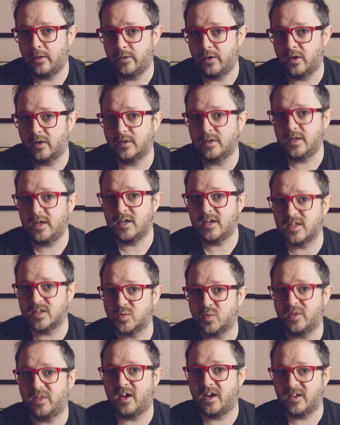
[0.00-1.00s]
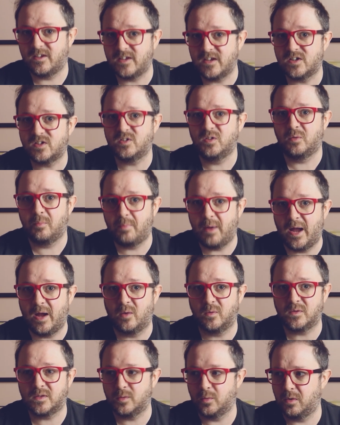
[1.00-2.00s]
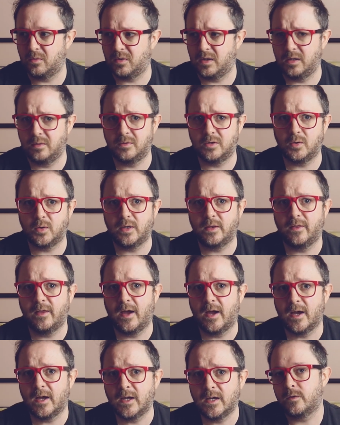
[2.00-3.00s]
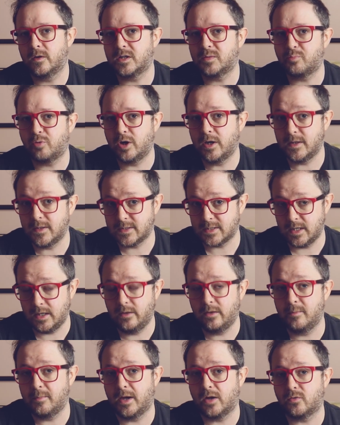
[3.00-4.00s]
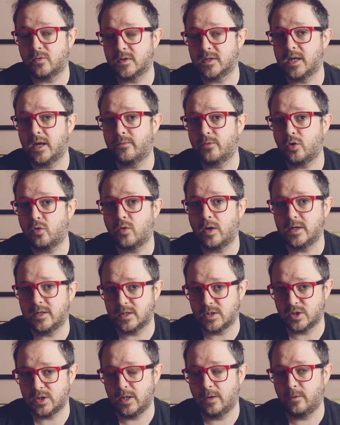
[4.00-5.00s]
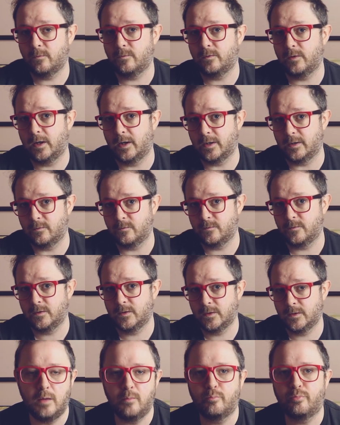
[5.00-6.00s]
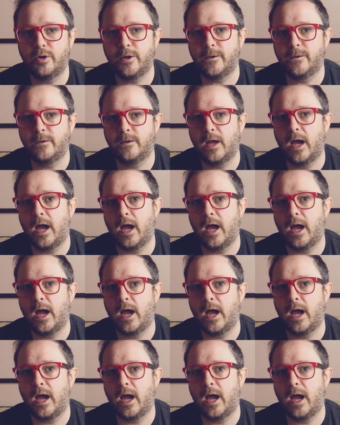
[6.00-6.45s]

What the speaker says: And the idea is with that additional bounce, I won't keep doing that, the springs in the mattress have a greater shelf life. In Britain,